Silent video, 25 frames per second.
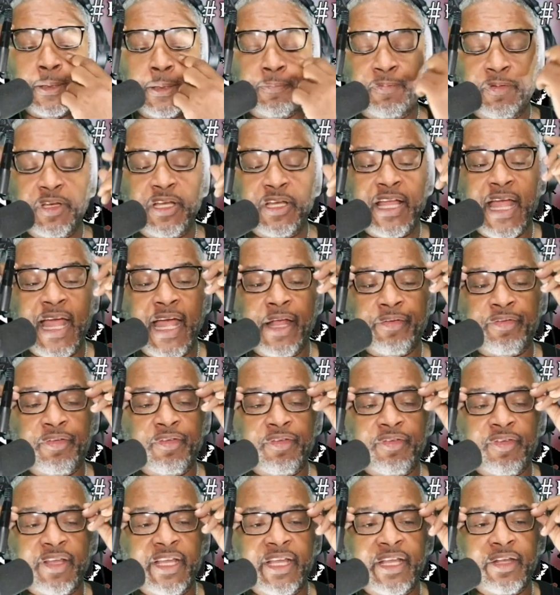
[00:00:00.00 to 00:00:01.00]
If you guys
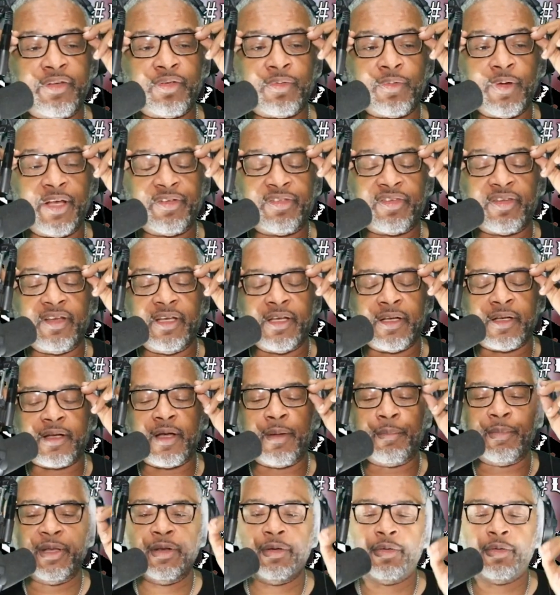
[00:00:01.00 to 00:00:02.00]
is interested in
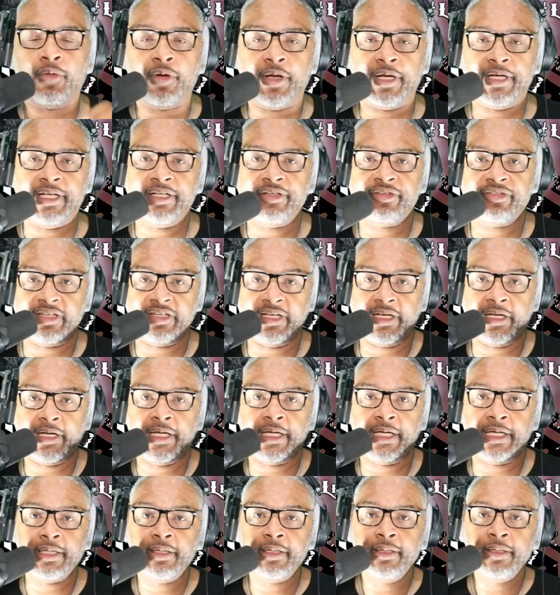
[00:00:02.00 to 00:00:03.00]
coming on and
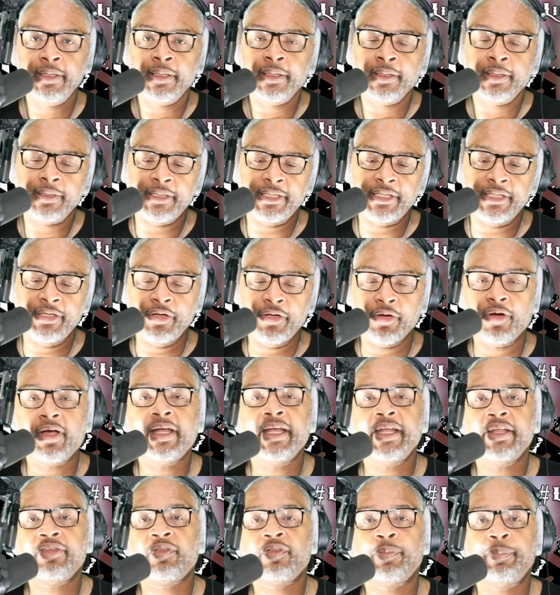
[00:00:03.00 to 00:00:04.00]
sharing
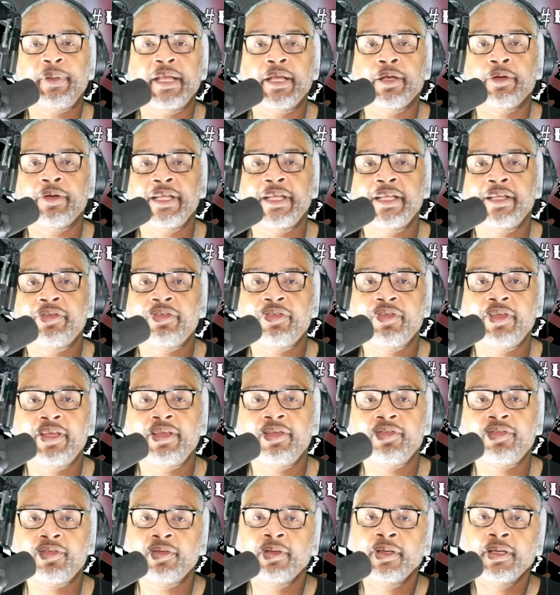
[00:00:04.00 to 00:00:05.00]
your
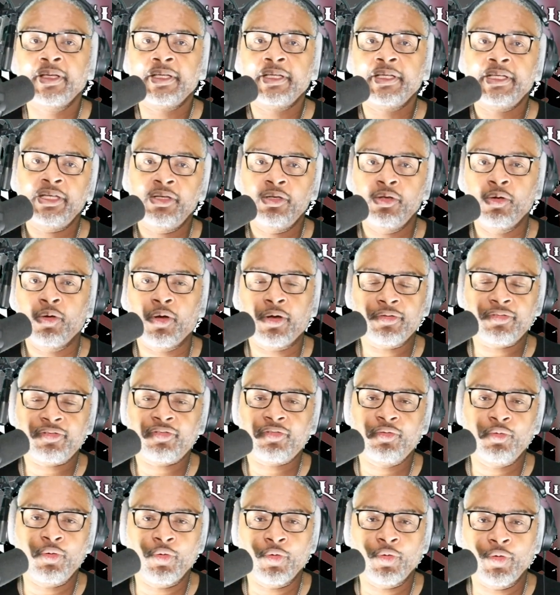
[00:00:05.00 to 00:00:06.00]
experiences, your
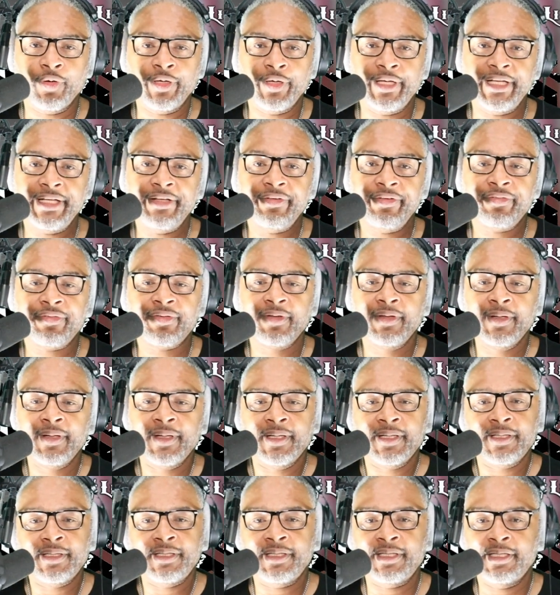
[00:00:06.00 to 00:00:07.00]
stories,
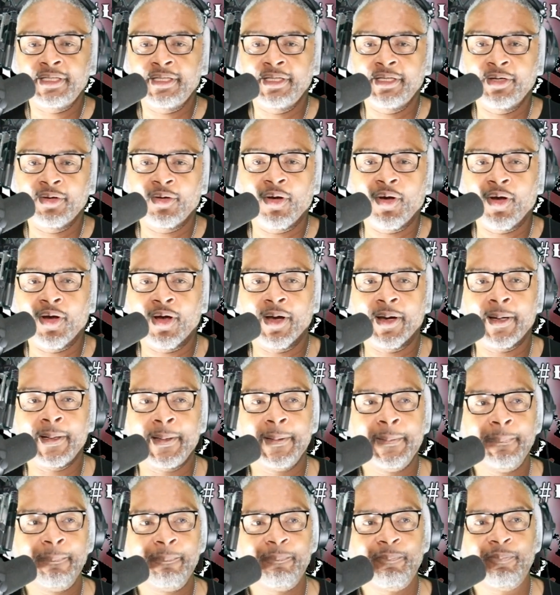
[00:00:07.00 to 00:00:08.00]

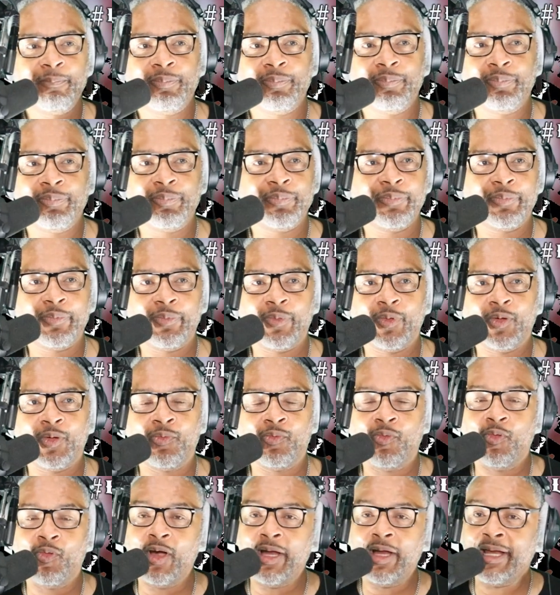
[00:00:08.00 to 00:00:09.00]
your
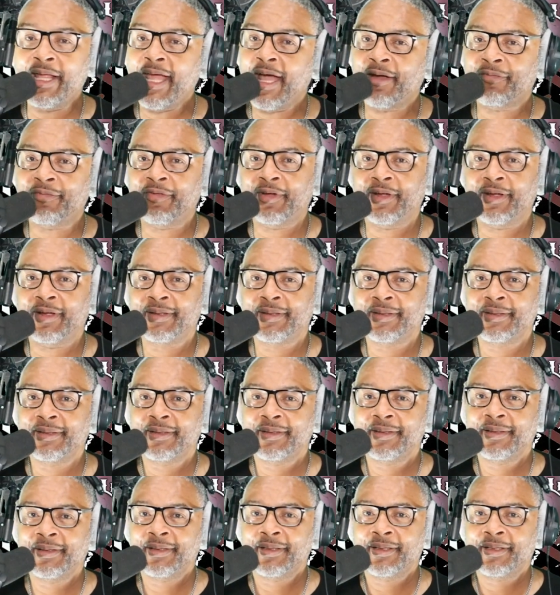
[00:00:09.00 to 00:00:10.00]
whatever
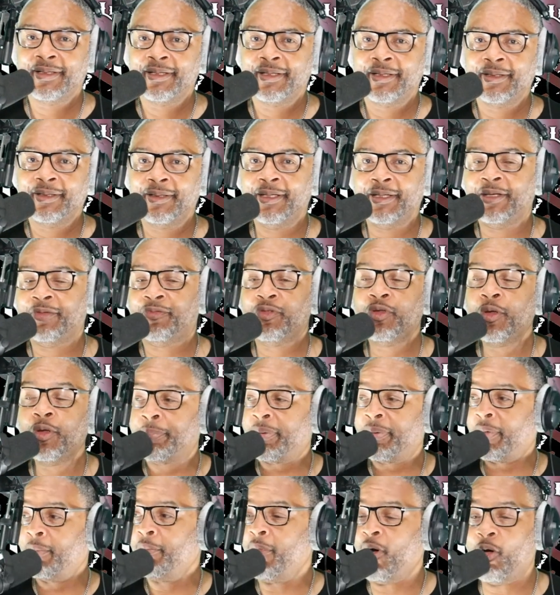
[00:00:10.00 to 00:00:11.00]
if you're
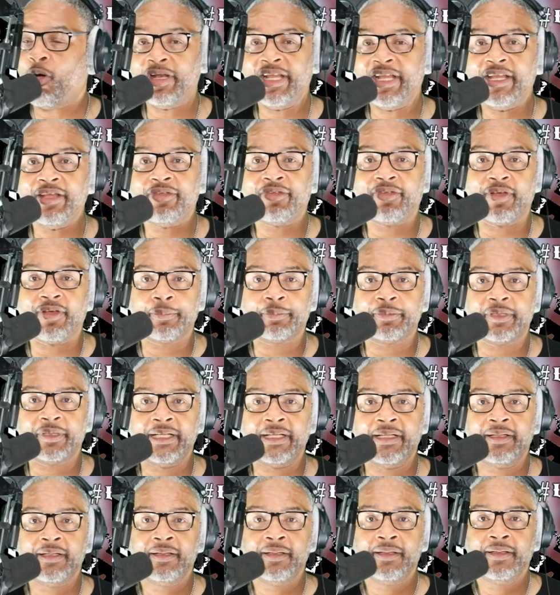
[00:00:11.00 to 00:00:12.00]
promoting
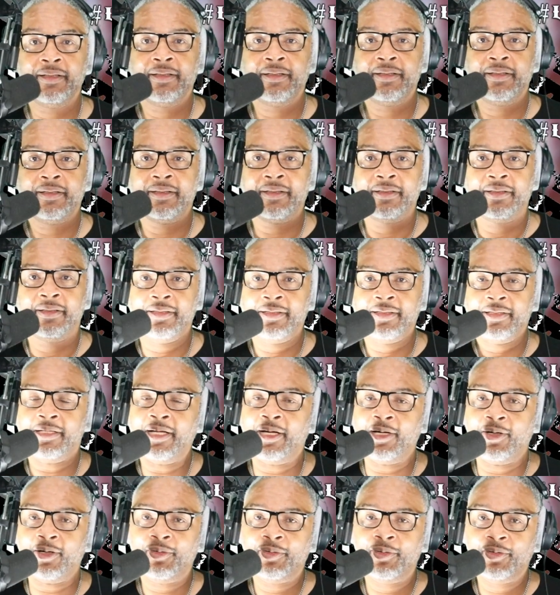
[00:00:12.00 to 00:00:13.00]
something,
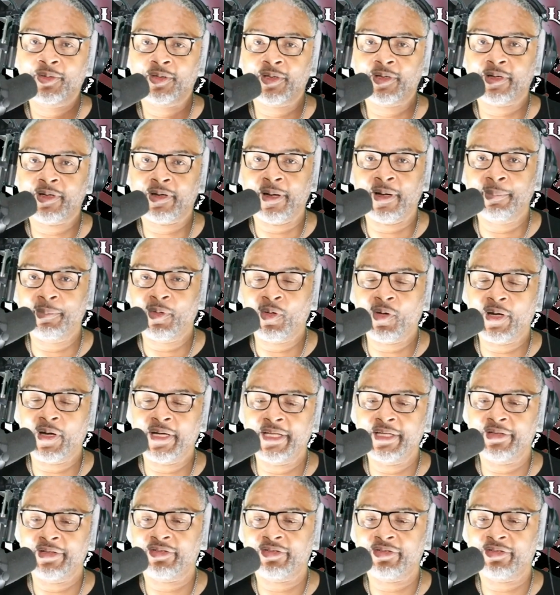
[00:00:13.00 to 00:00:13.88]
yo, come on